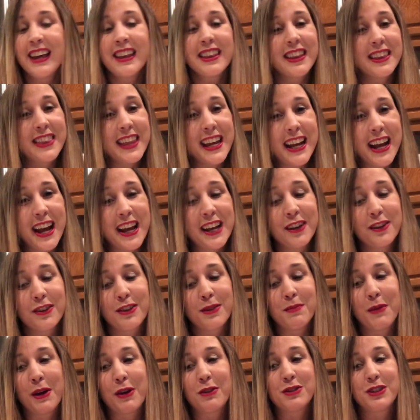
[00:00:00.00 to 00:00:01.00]
The thing I
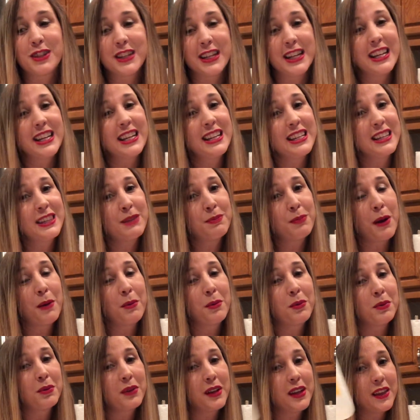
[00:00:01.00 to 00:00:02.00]
use most is
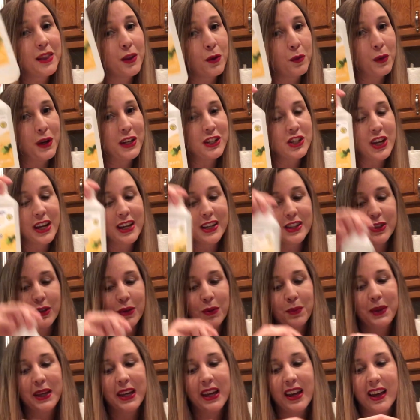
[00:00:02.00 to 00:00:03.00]
probably the witch
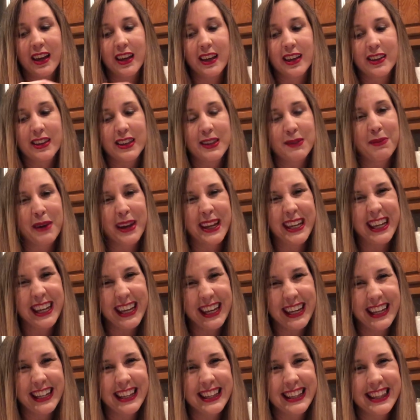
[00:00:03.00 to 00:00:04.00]
hazel because my
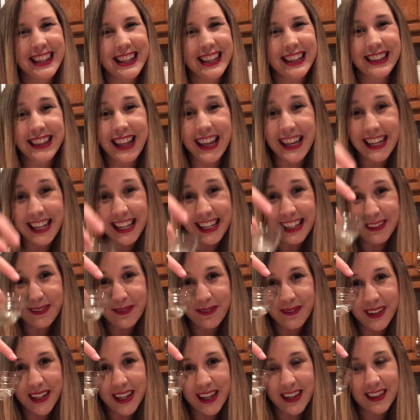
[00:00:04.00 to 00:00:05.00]
kids like
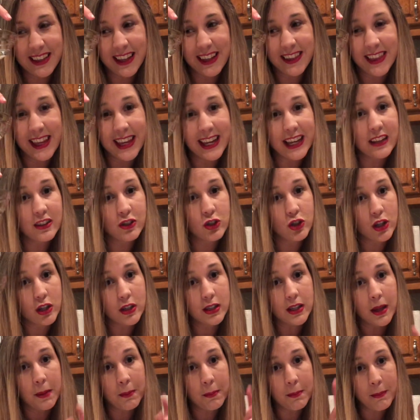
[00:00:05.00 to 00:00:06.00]
it because they think it's
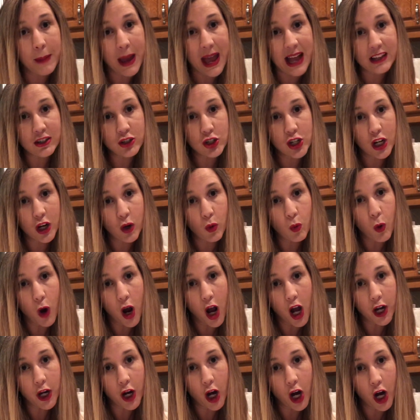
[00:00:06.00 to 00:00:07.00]
just magic
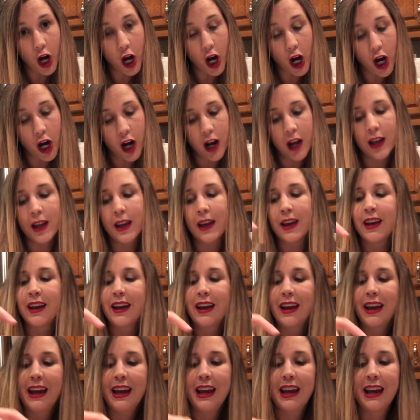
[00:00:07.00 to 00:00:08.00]

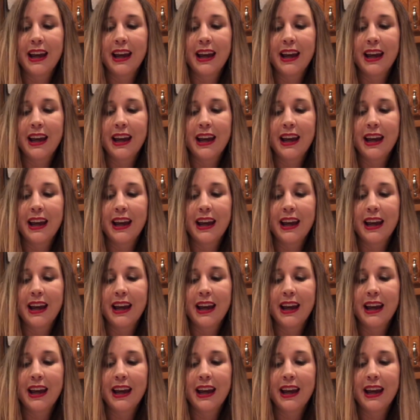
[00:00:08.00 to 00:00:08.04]
water.